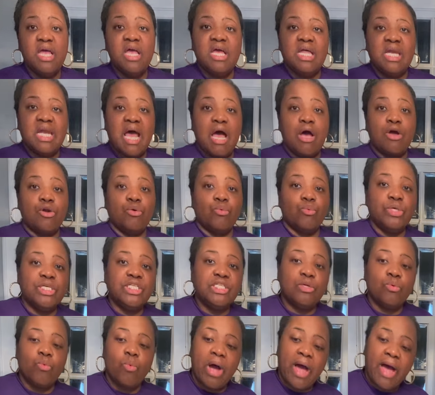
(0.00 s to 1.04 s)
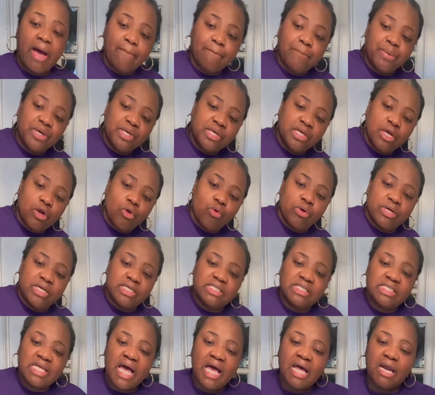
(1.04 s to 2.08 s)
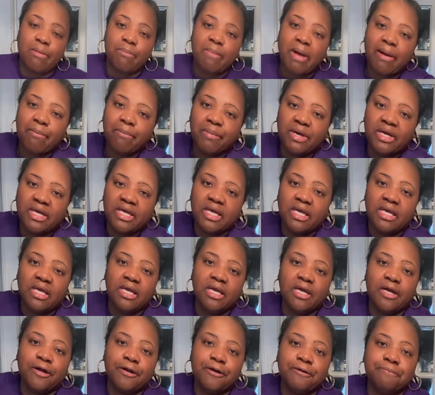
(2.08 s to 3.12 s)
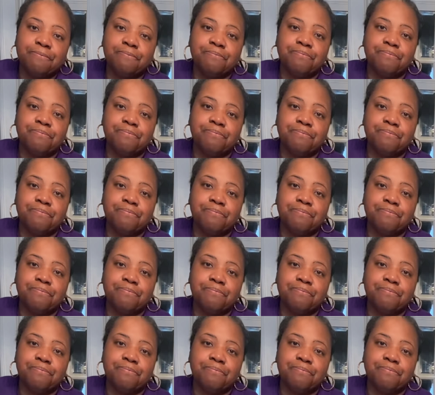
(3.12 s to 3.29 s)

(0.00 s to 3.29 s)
Now, the reason why I'm putting it on the side of my bucket here,